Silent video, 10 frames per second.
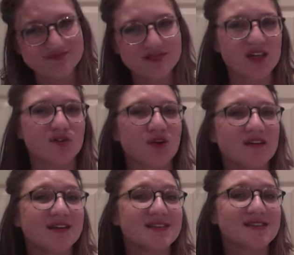Ignore
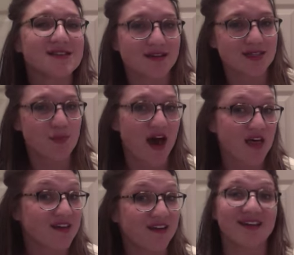this. It is
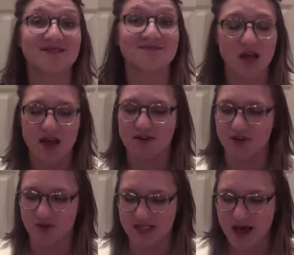bath night. I
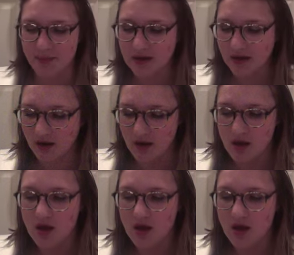don't know what's happening.